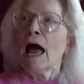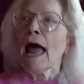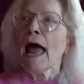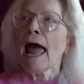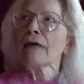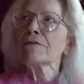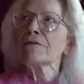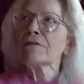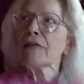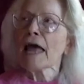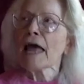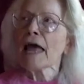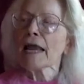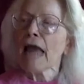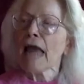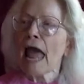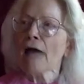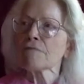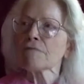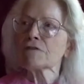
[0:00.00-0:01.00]
And then
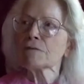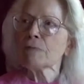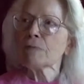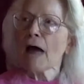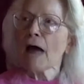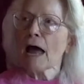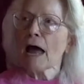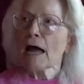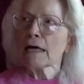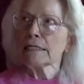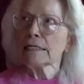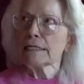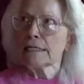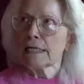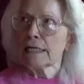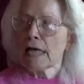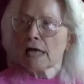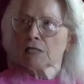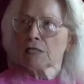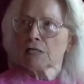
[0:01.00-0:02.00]
after my
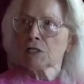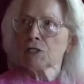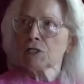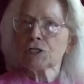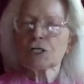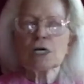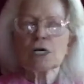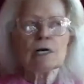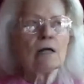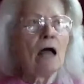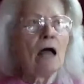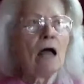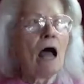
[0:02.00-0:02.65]
lunch,